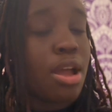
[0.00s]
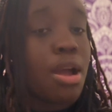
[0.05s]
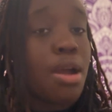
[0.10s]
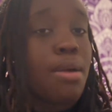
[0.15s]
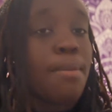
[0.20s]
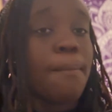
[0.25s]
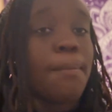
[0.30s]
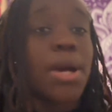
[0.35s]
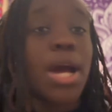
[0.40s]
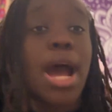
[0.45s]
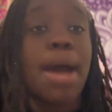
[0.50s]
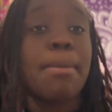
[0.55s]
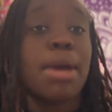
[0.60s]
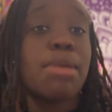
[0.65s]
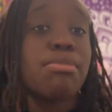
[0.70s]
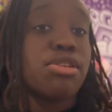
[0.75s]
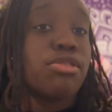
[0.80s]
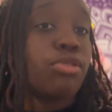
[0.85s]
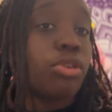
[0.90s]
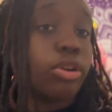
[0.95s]
But I
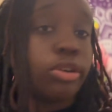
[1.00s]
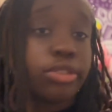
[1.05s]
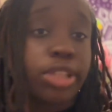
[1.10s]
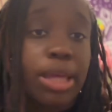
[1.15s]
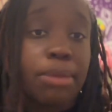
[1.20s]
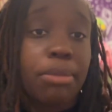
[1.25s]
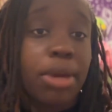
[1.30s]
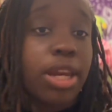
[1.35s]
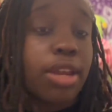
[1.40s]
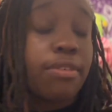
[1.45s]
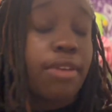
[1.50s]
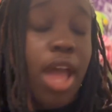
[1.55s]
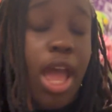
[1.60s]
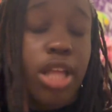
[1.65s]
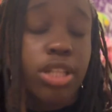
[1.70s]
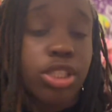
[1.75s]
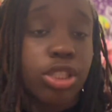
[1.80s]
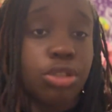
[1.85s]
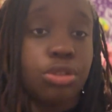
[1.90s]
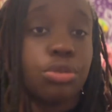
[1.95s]
might be wrong. They might have
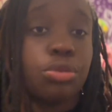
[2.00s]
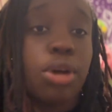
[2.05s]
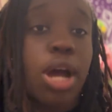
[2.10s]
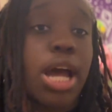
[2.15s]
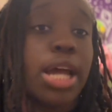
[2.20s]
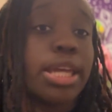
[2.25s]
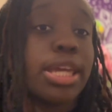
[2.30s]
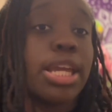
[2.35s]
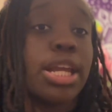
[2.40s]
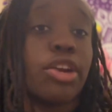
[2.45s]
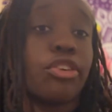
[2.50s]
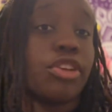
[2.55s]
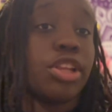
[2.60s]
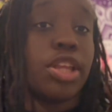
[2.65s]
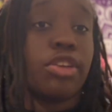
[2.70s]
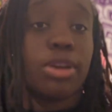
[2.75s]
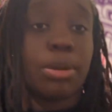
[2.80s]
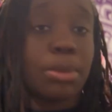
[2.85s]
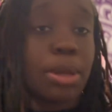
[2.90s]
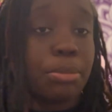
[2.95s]
had 2. I can't
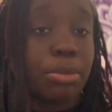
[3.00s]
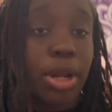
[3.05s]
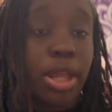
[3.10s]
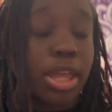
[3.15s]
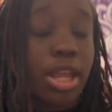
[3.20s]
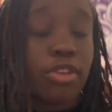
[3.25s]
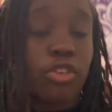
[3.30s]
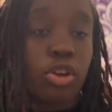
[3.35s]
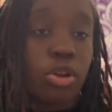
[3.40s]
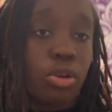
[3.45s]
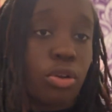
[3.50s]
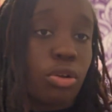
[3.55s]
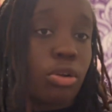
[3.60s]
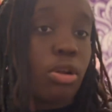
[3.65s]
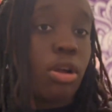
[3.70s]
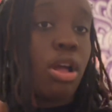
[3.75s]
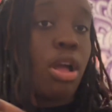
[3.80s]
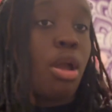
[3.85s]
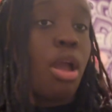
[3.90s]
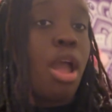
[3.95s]
really remember. I can't
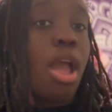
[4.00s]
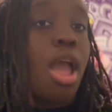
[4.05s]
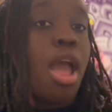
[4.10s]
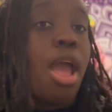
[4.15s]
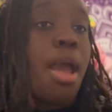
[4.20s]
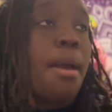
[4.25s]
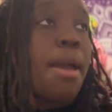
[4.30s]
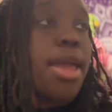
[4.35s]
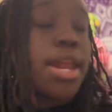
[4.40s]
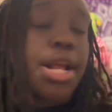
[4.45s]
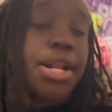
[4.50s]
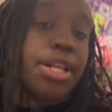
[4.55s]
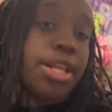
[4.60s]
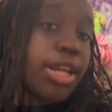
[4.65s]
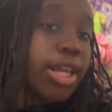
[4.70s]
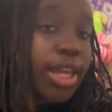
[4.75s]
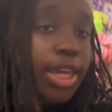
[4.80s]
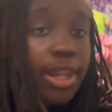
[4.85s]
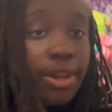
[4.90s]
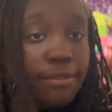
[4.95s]
recall. And I
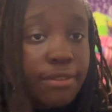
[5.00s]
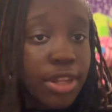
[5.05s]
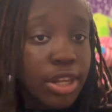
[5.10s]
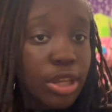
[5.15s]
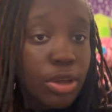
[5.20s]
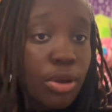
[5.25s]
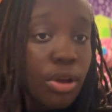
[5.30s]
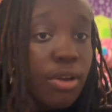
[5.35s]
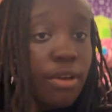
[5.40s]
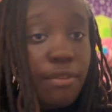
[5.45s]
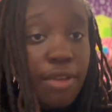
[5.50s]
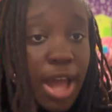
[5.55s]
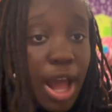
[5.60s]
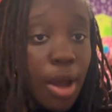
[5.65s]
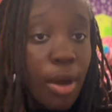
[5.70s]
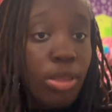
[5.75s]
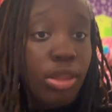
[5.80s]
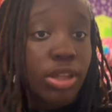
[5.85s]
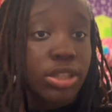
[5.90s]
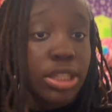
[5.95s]
didn't get a video of
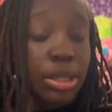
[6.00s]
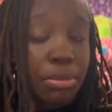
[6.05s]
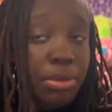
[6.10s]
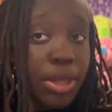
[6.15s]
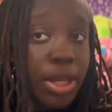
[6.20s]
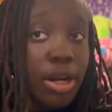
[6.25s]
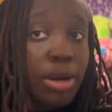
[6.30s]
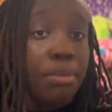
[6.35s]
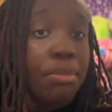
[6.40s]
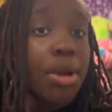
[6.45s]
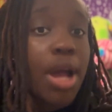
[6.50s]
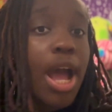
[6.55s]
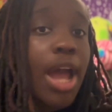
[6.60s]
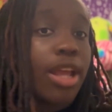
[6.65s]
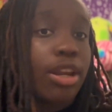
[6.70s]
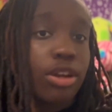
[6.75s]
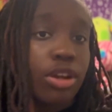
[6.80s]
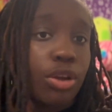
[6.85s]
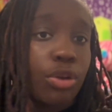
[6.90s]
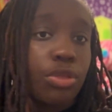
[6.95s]
how it looked up there, but
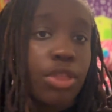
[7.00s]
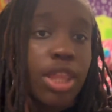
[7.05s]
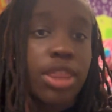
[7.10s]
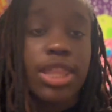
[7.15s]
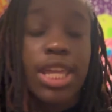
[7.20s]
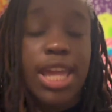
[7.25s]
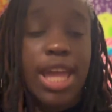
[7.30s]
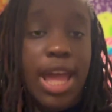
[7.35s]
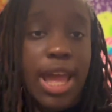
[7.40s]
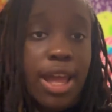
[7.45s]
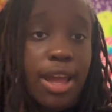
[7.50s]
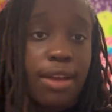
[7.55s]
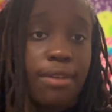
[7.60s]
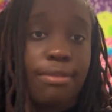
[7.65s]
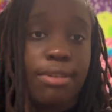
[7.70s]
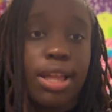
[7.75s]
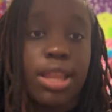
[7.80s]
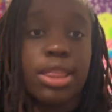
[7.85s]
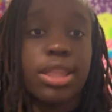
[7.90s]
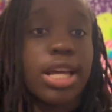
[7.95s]
I know that they
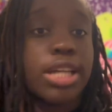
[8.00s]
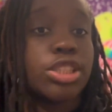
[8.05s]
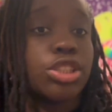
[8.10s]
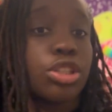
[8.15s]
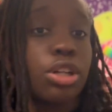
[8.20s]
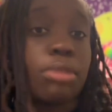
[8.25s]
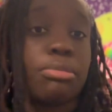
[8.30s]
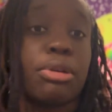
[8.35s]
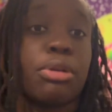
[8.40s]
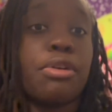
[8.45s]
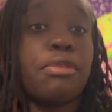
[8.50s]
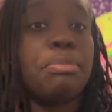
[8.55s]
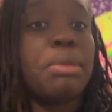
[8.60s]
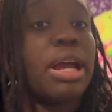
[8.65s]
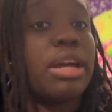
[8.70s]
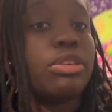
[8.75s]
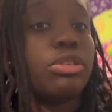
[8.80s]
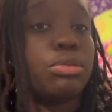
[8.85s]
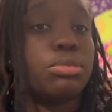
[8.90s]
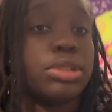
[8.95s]
have a lesser amount of
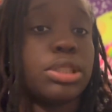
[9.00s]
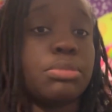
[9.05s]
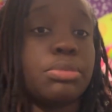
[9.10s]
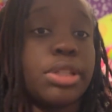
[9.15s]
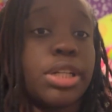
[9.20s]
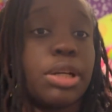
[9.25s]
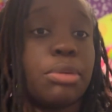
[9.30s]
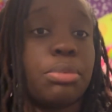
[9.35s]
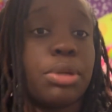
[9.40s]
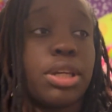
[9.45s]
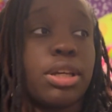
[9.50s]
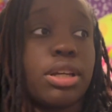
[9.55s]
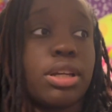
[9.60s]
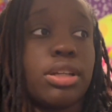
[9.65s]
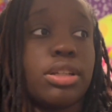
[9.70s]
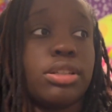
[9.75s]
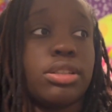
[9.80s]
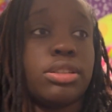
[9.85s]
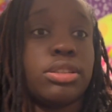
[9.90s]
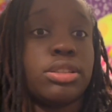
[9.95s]
bathrooms up there
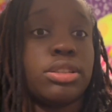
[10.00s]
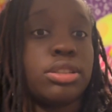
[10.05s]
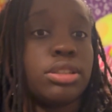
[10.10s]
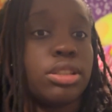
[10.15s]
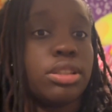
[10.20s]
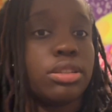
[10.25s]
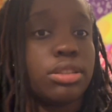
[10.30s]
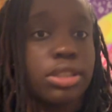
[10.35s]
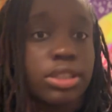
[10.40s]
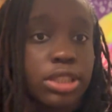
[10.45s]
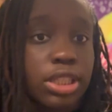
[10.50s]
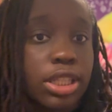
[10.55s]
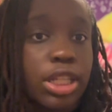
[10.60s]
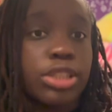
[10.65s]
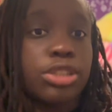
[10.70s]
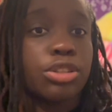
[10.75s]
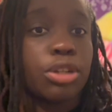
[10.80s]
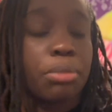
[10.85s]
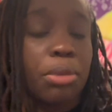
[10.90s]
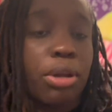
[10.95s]
because there's a
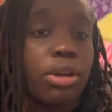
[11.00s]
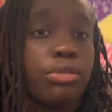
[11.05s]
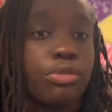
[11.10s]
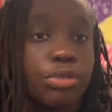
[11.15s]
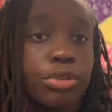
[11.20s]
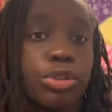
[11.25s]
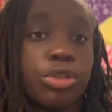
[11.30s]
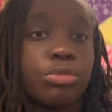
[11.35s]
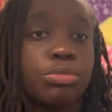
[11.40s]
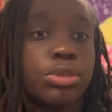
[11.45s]
lesser amount of rooms.